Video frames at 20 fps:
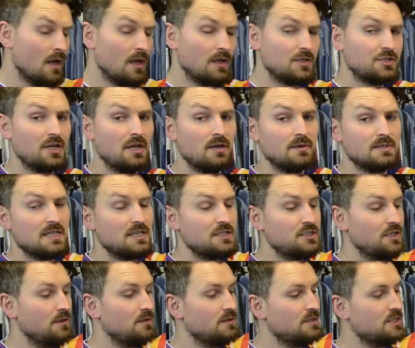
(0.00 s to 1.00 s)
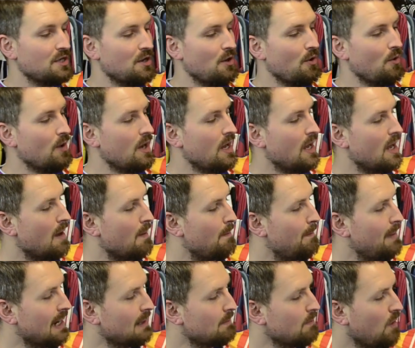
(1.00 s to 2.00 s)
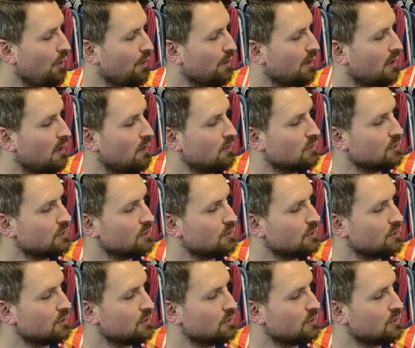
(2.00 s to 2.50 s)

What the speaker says: Shirt was issued to big Monaco